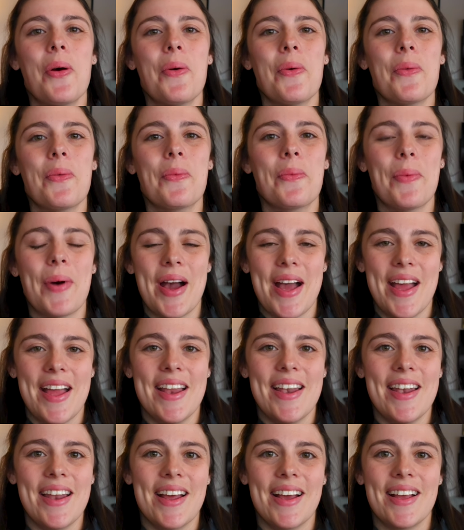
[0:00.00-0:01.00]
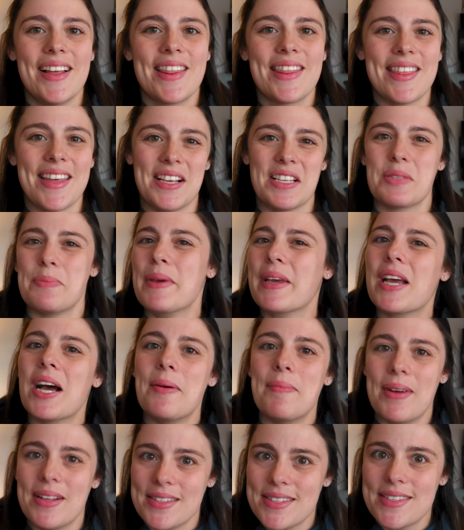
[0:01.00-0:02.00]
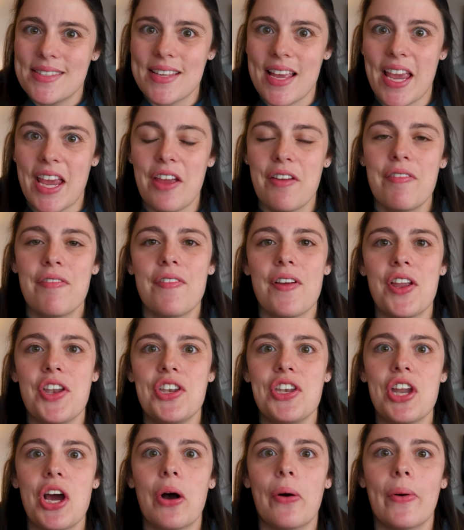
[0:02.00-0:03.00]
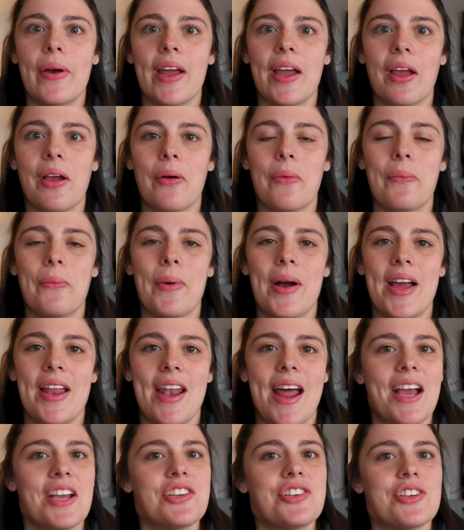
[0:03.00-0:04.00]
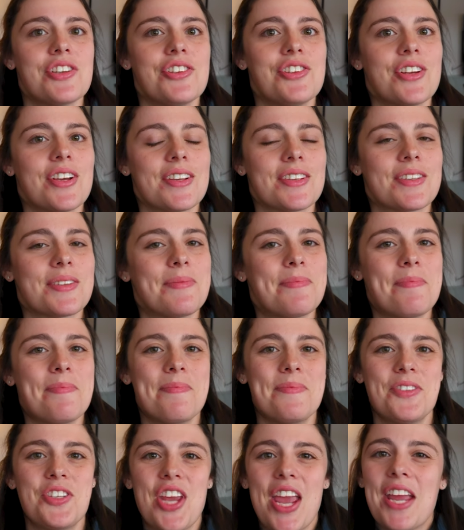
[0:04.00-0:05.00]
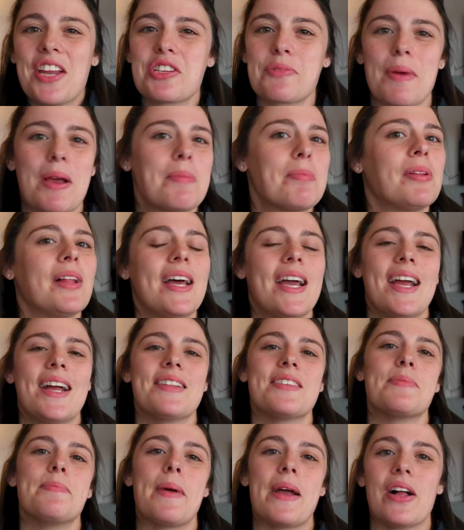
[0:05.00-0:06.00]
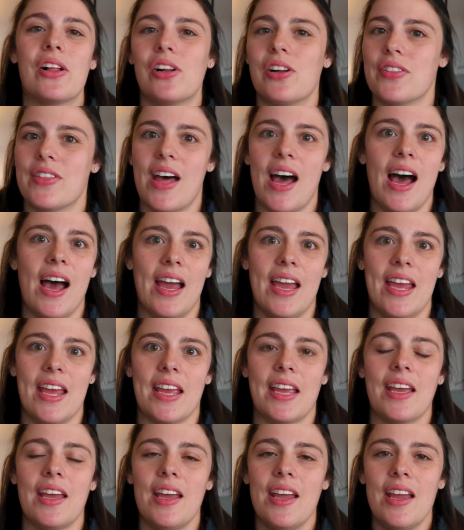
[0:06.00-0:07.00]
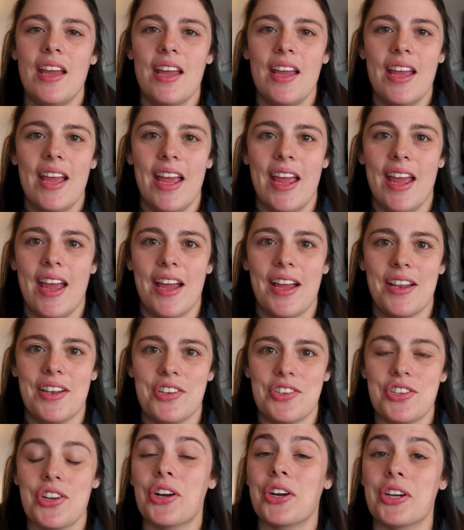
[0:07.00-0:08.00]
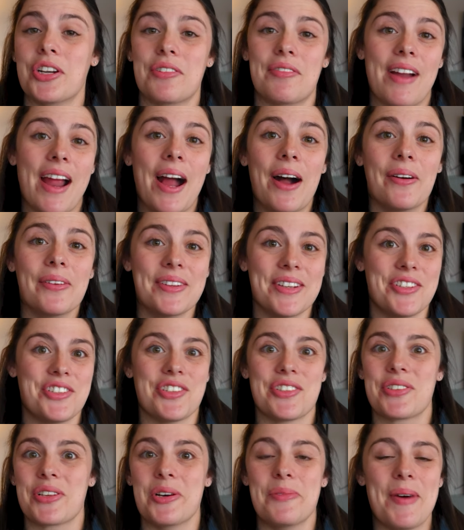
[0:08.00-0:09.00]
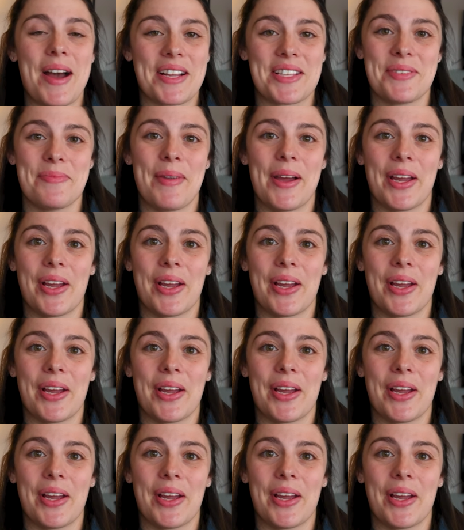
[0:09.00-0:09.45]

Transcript: when things become unsafe and knowing when I should just change my plans, bail on the hike, and turn around and just go back to my